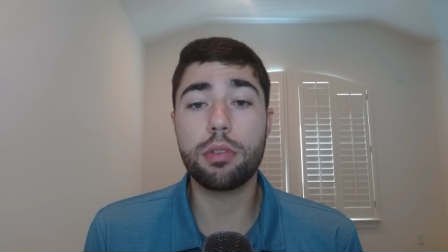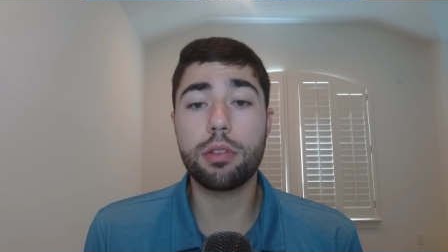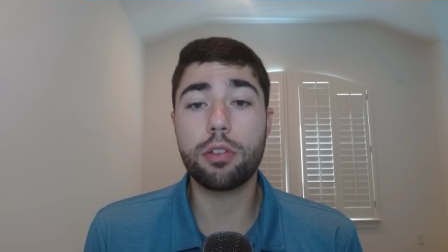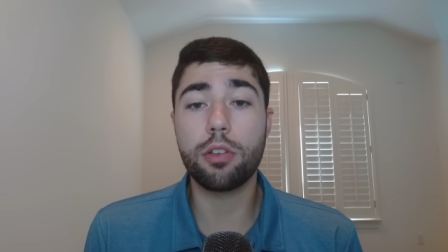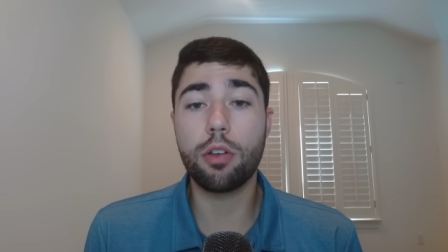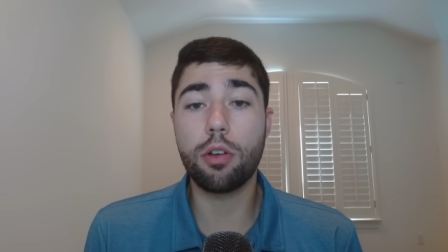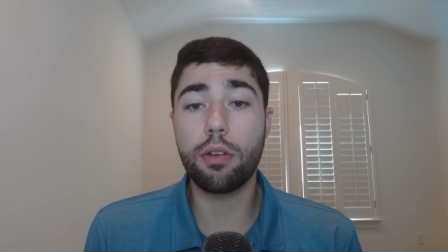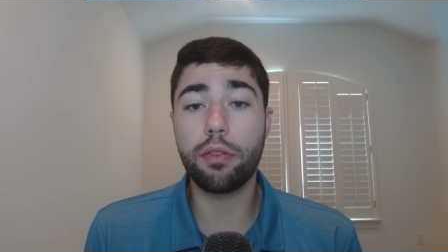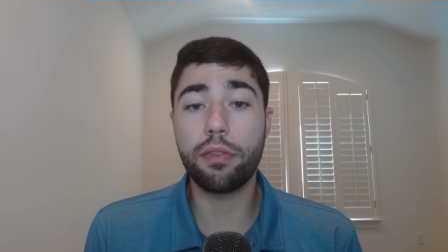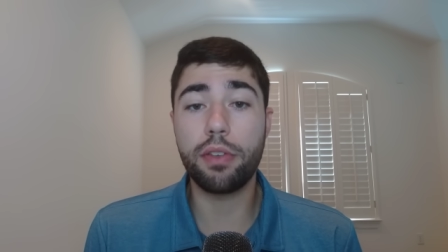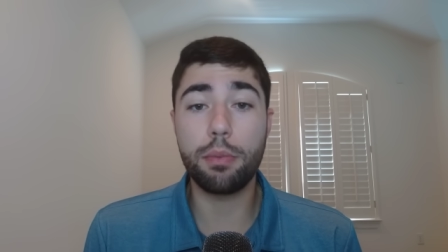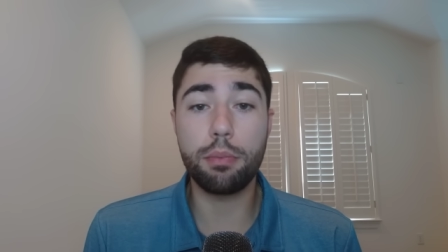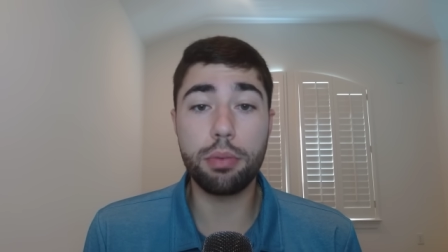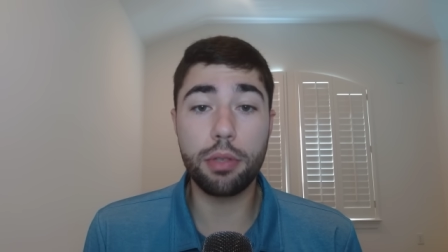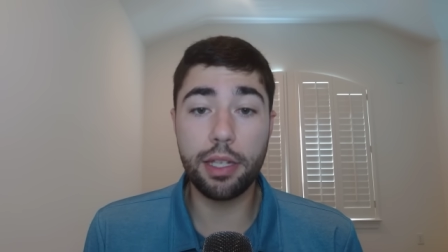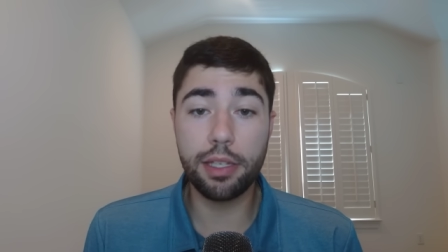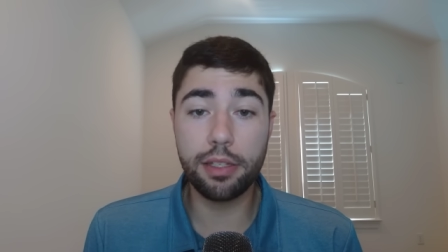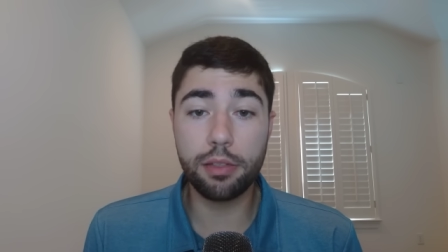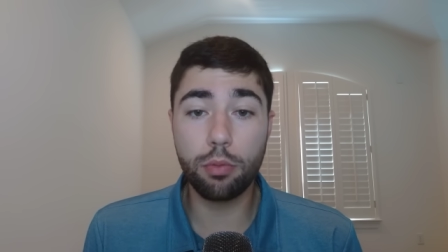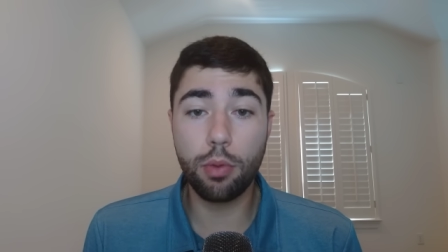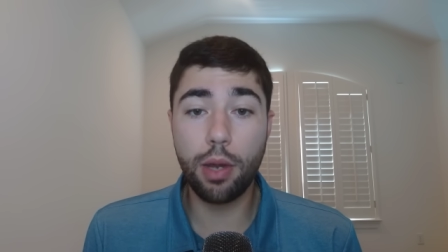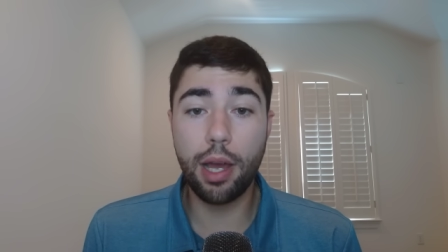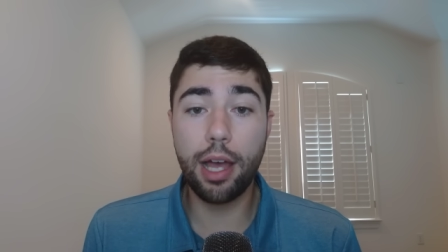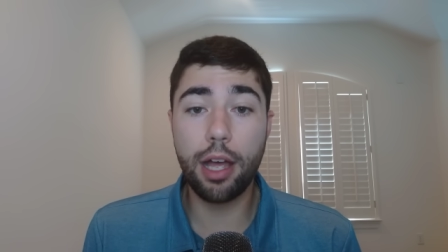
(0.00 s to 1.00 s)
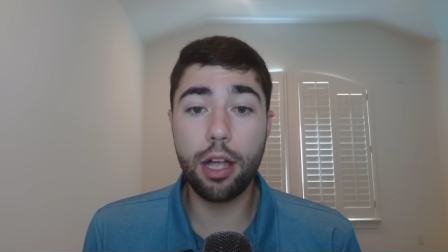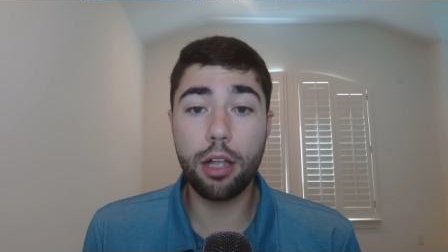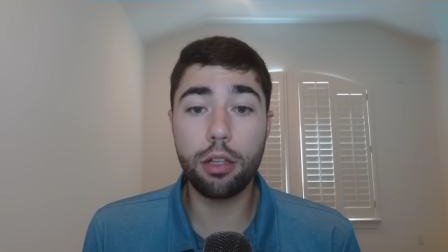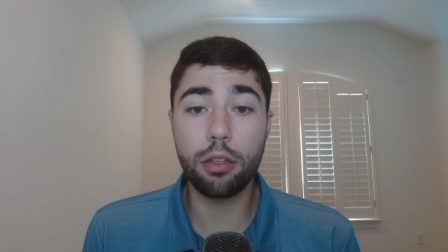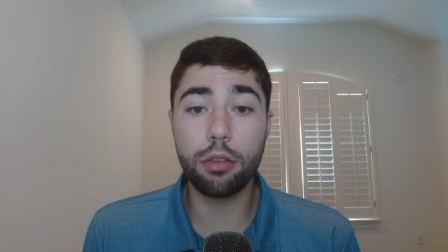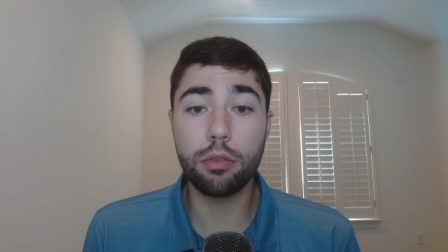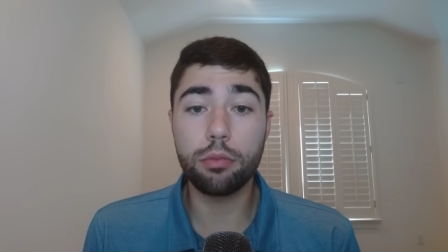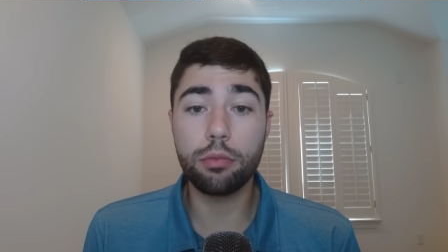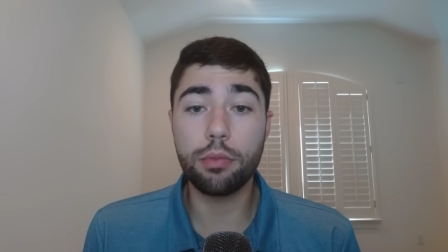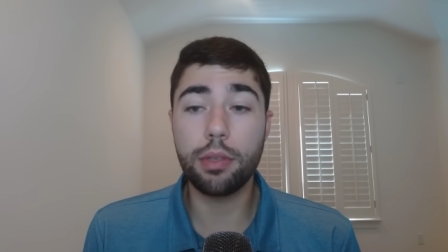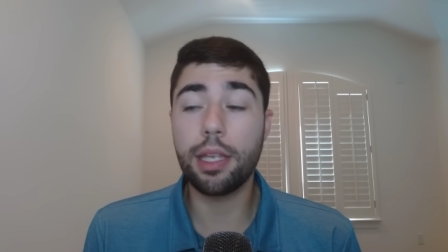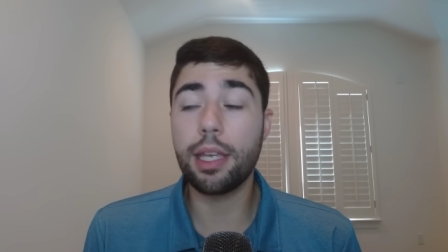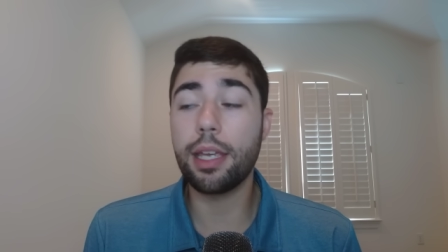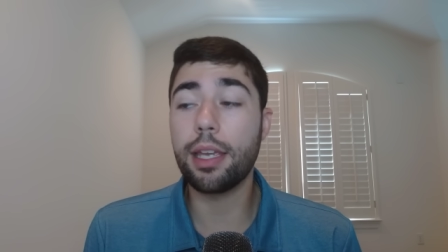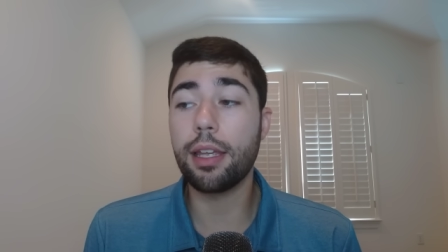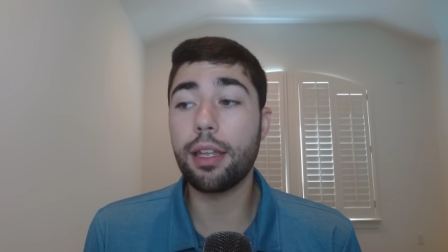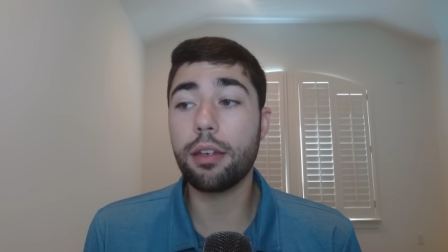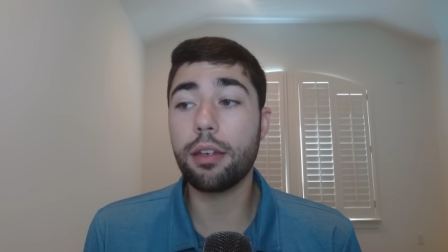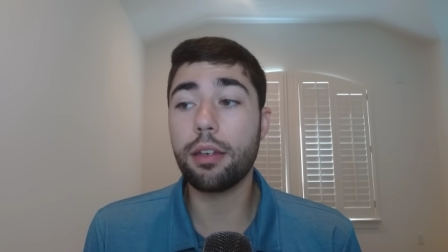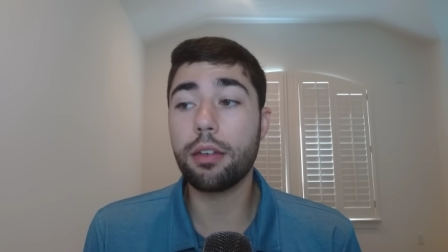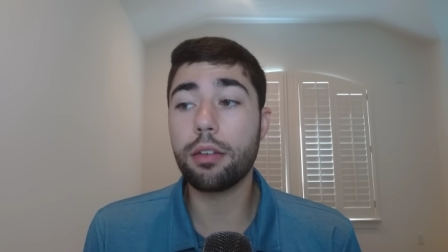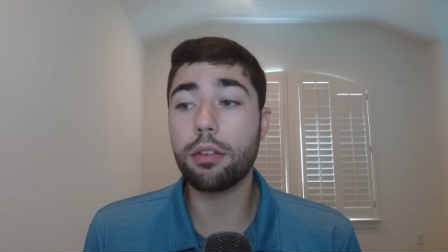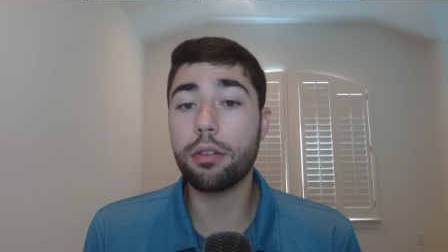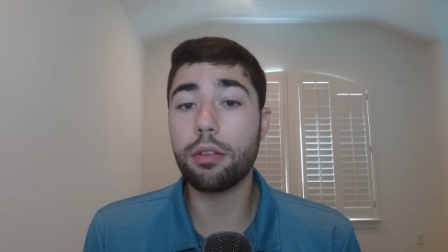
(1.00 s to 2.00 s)
So if he plays well
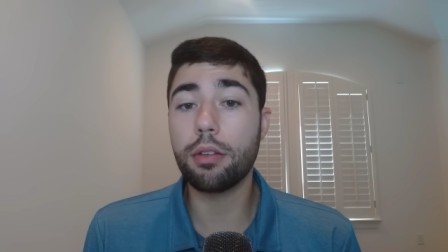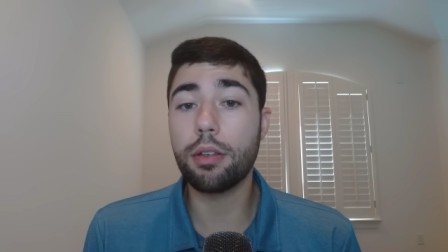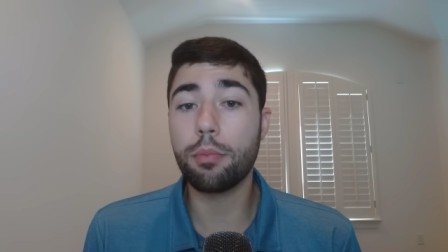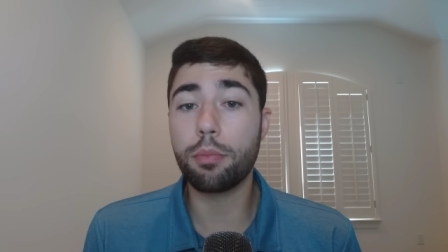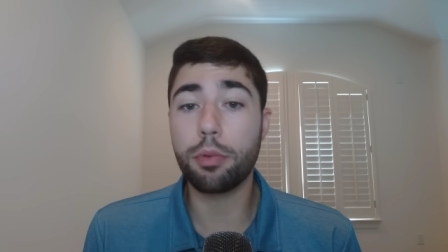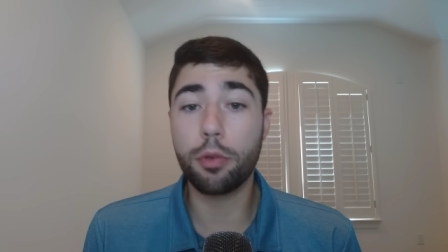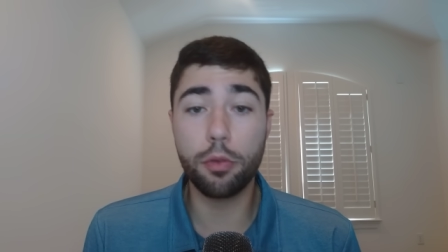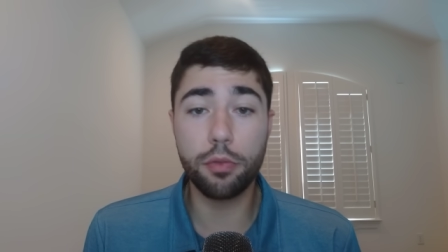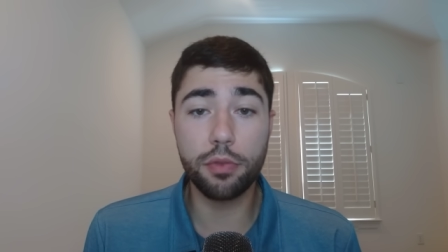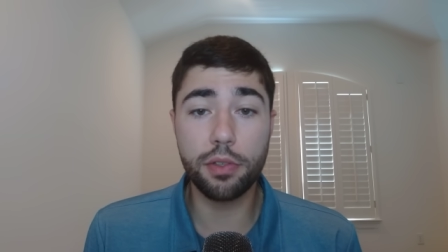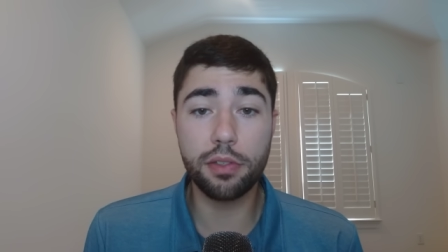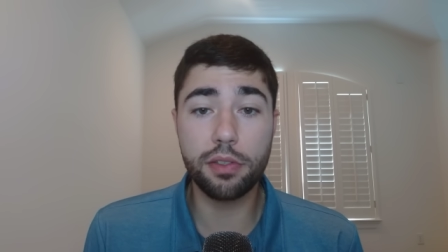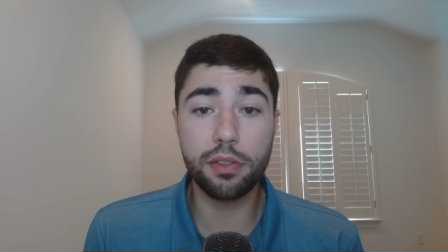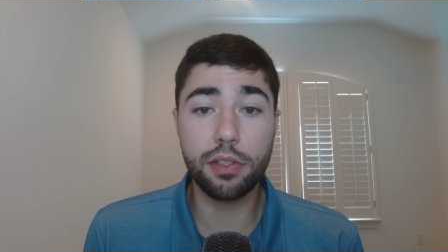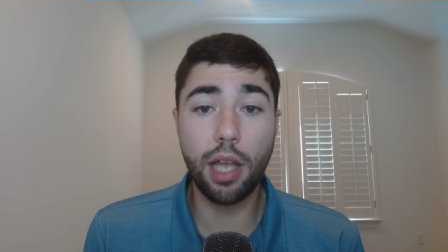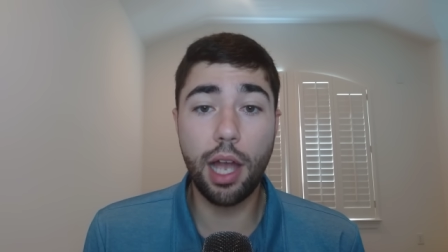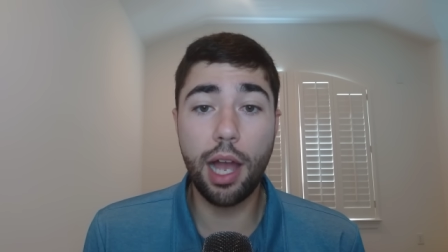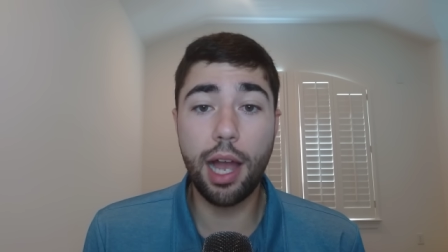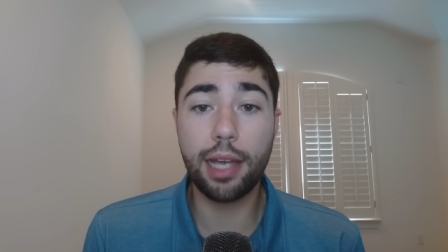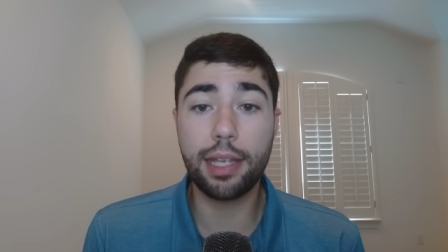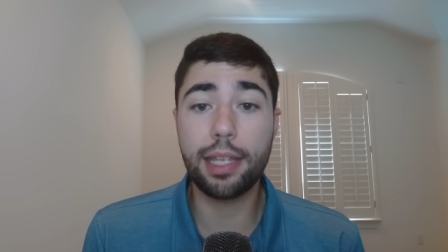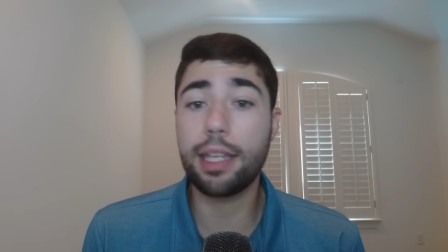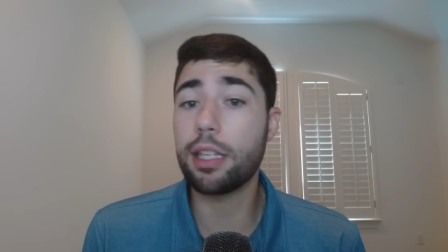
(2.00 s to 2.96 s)
and improves his stock,